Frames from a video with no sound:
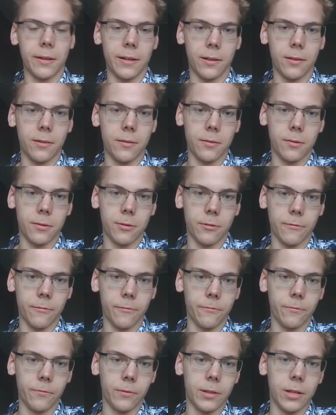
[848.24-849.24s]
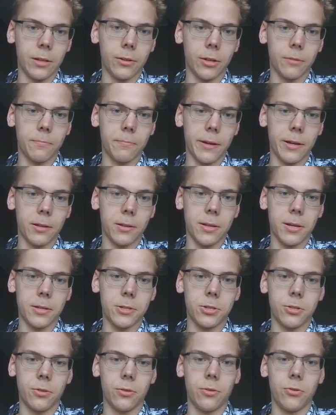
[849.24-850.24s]
and did not pay
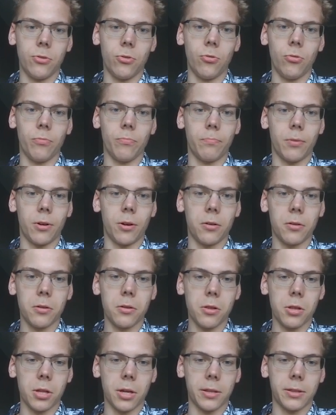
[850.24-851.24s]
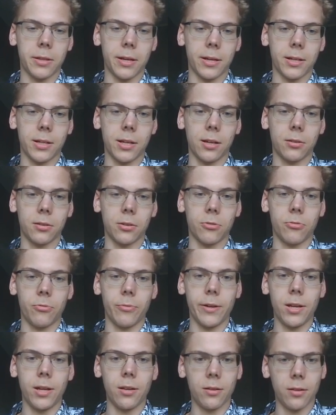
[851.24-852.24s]
attention to pawns attacking the
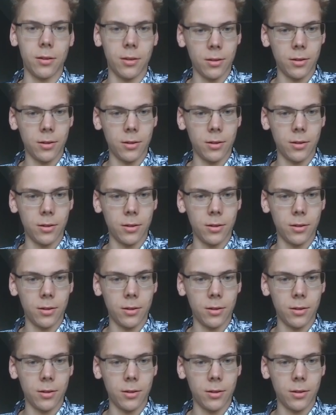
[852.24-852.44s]
queen.